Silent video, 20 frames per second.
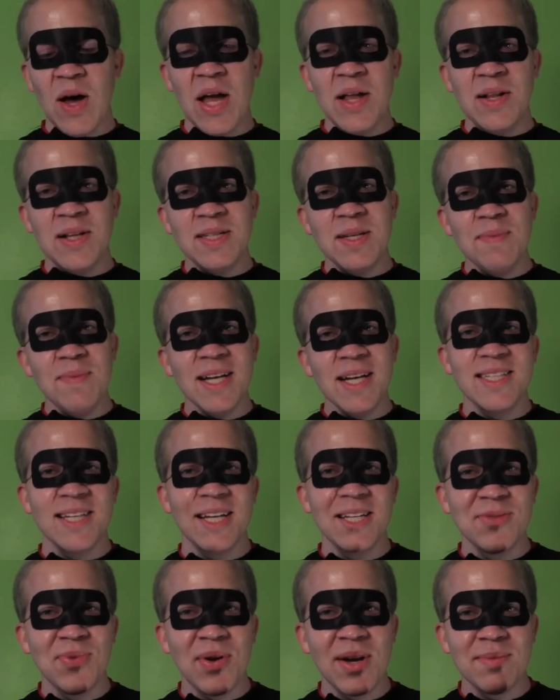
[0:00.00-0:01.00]
it doesn't make
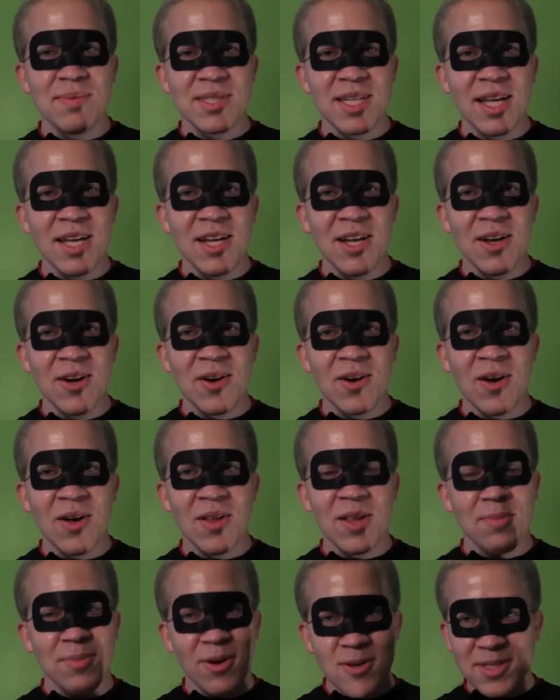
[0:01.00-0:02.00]
sense what I'm saying here at
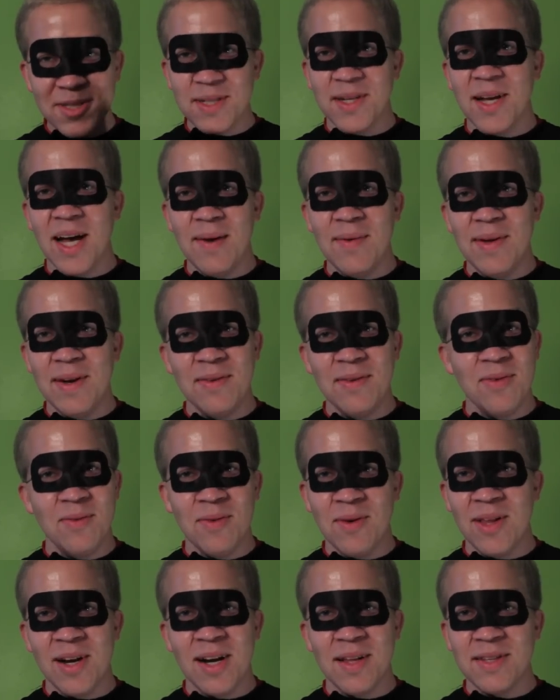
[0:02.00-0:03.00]
all. Like, post a comment
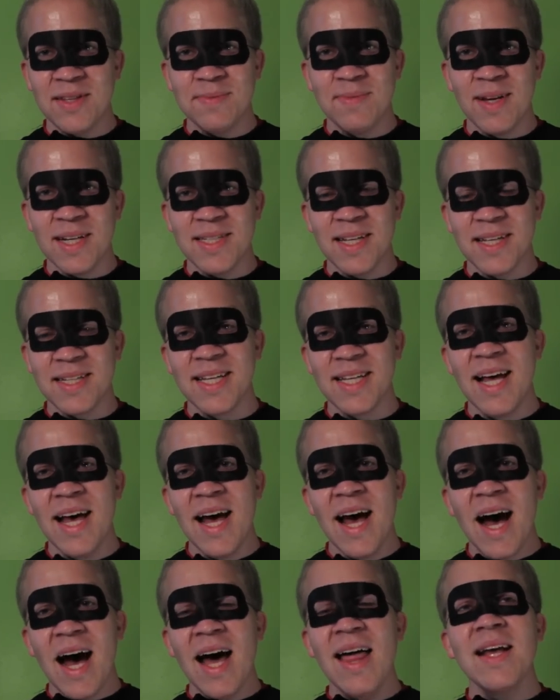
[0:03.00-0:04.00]
whether or not this makes sense.
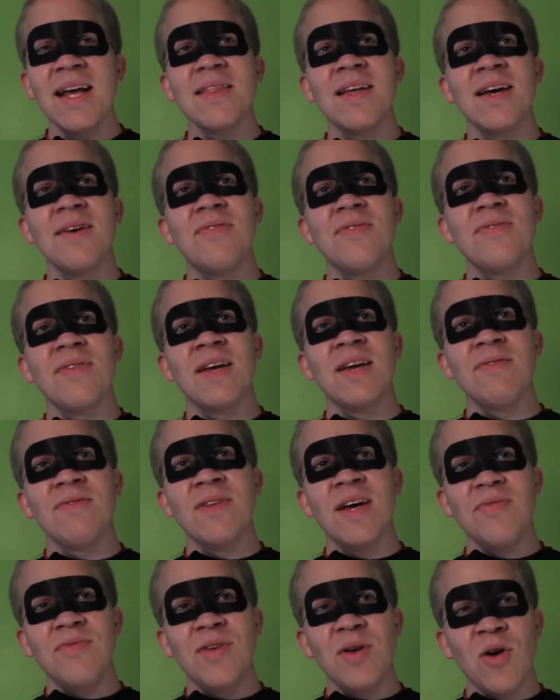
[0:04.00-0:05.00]
I think they've
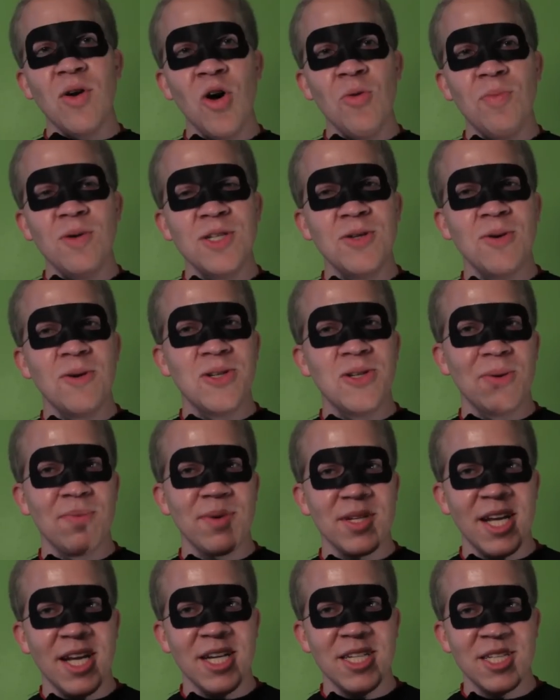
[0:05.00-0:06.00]
left it open to
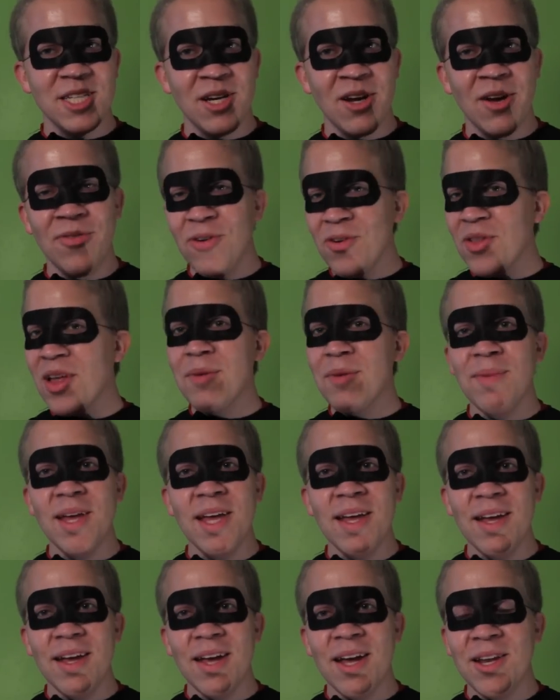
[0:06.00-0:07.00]
interpretation here. If you're like
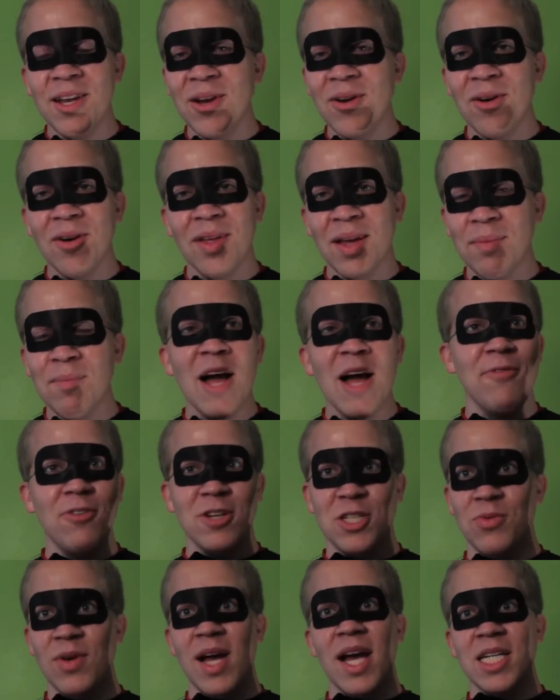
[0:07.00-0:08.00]
me, and you're like, my
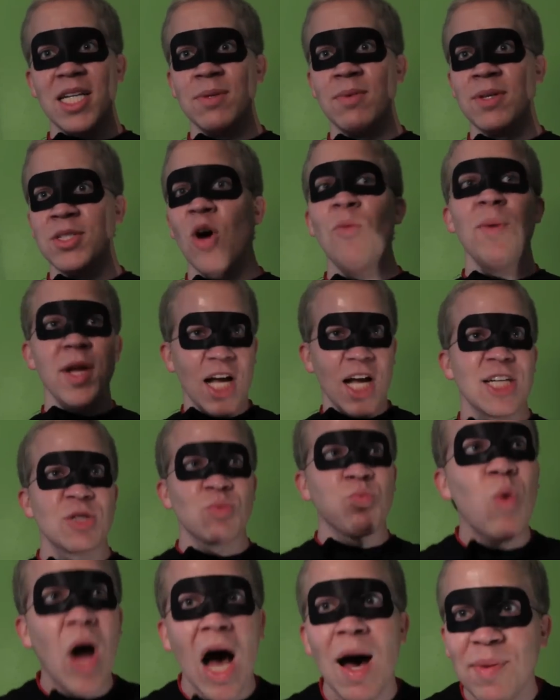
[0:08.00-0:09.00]
first reaction was, oh my
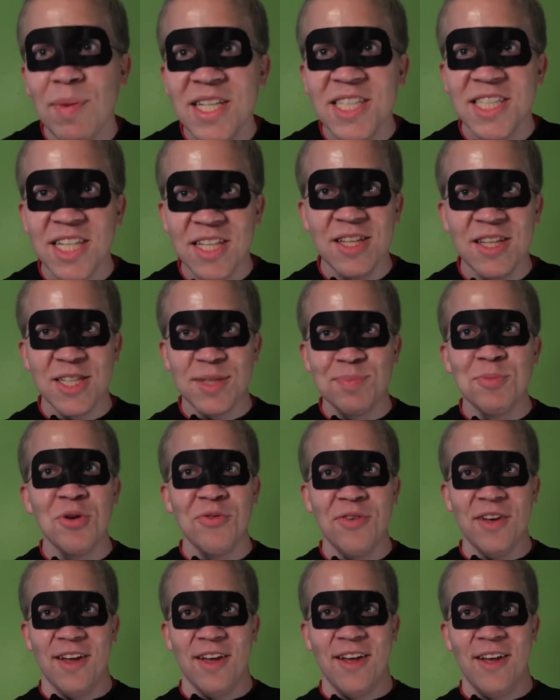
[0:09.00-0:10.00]
gosh, Robin's in this
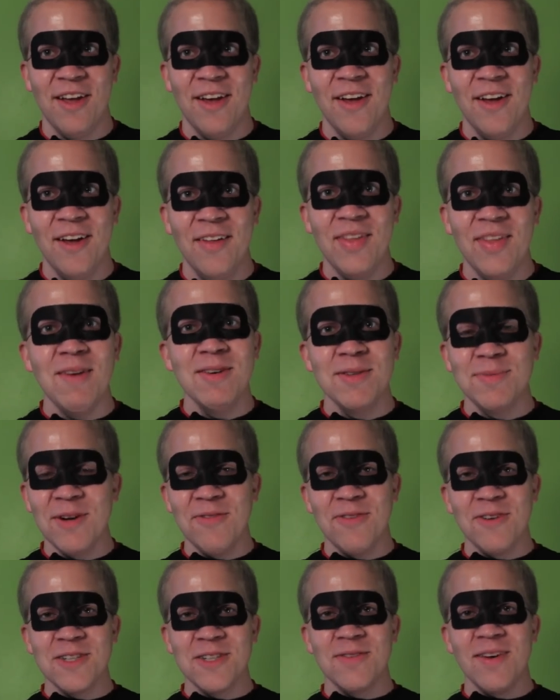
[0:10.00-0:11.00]
movie. That was my
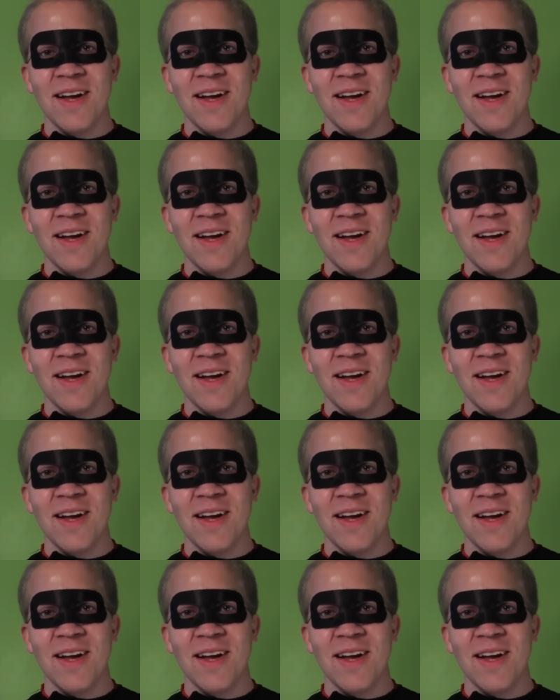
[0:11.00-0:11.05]
first